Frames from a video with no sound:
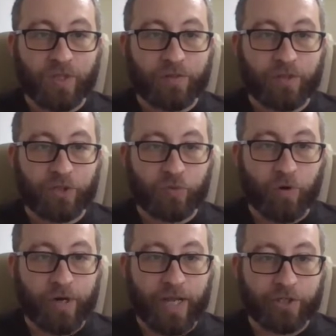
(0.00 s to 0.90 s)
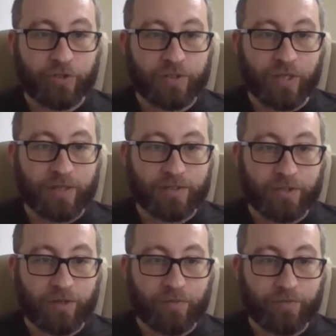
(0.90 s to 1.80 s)
This is where it actually does,
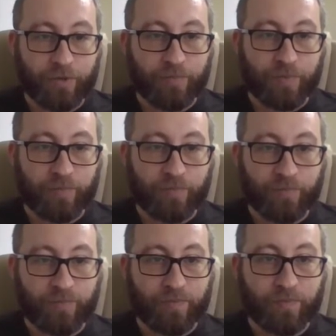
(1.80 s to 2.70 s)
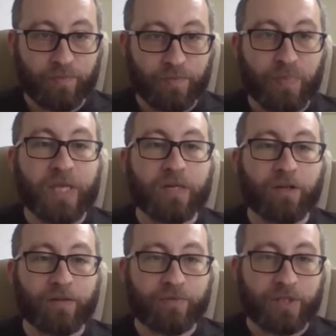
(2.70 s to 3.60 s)
you know, the meat
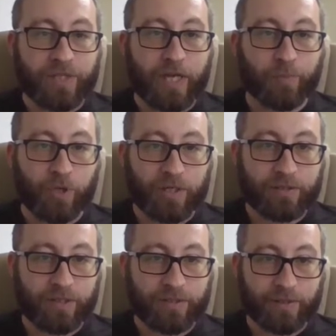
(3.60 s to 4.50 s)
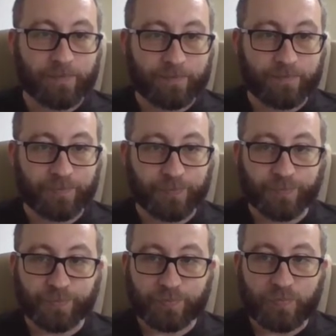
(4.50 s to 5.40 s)
of the data processing.
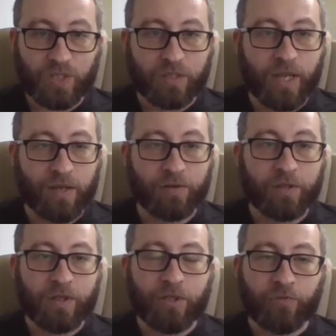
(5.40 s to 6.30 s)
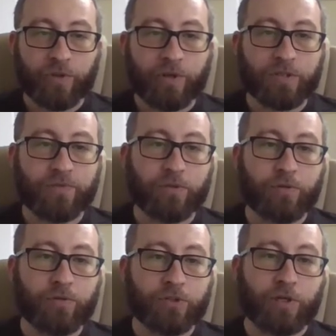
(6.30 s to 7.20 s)
Now, for those of you
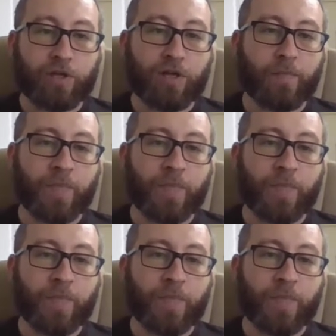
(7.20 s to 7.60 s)
who saw